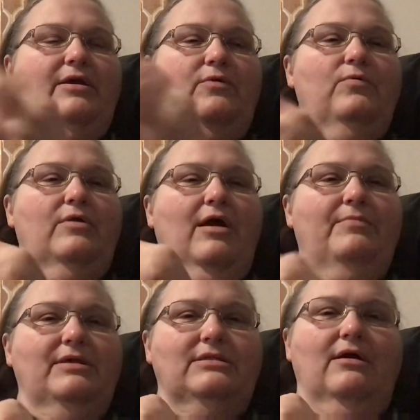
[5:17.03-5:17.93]
You will not
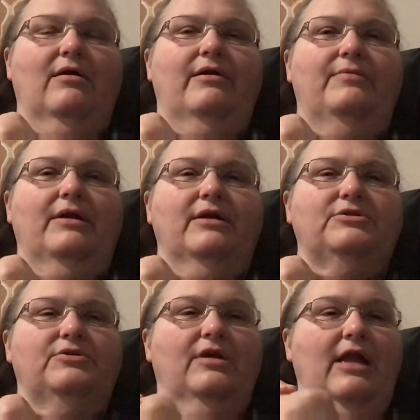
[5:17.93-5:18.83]
be sorry, because
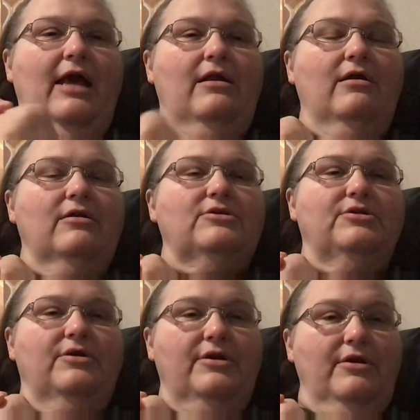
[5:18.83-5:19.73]
you can add her to
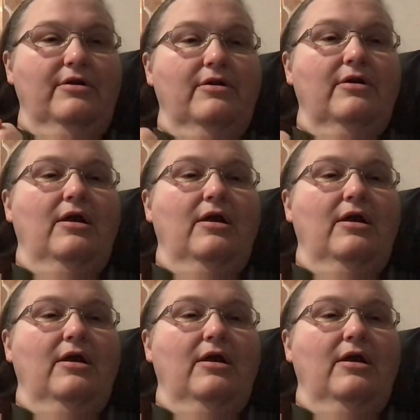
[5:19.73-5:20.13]
your